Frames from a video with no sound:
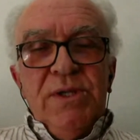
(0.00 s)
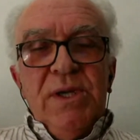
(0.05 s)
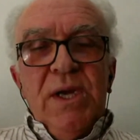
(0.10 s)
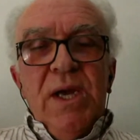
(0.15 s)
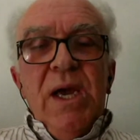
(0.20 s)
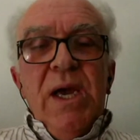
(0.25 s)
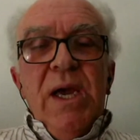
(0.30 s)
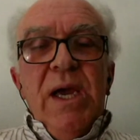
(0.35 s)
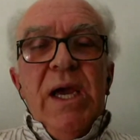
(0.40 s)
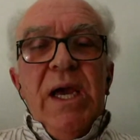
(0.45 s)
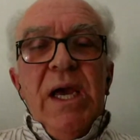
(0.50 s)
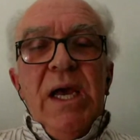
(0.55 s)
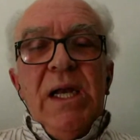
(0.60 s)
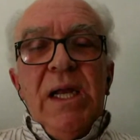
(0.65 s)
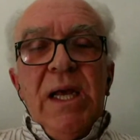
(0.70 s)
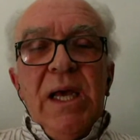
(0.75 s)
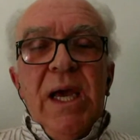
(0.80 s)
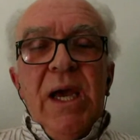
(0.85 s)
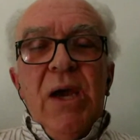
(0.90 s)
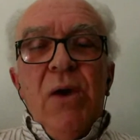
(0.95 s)
is not
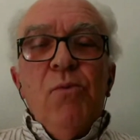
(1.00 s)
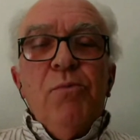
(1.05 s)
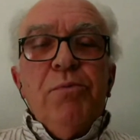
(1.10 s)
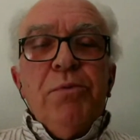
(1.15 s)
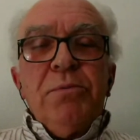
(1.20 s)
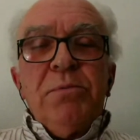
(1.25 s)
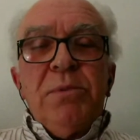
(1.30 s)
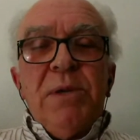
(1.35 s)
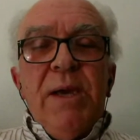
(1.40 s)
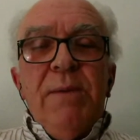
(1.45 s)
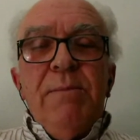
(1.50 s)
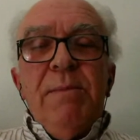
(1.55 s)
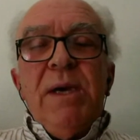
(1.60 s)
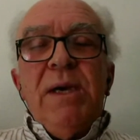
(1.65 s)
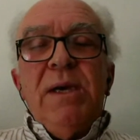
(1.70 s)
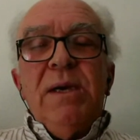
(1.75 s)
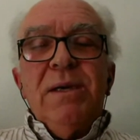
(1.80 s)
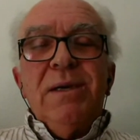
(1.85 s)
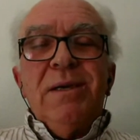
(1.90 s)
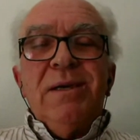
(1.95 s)
just an issue
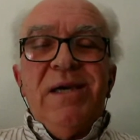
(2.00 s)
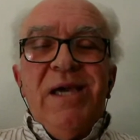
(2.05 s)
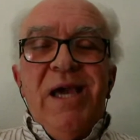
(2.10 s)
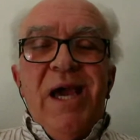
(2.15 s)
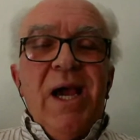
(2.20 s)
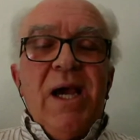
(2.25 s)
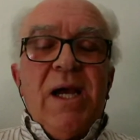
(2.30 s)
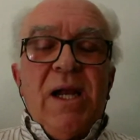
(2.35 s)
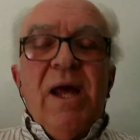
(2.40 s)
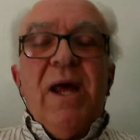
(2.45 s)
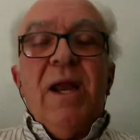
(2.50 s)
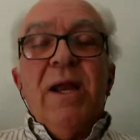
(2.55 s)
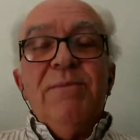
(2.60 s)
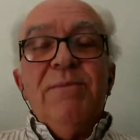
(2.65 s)
of health.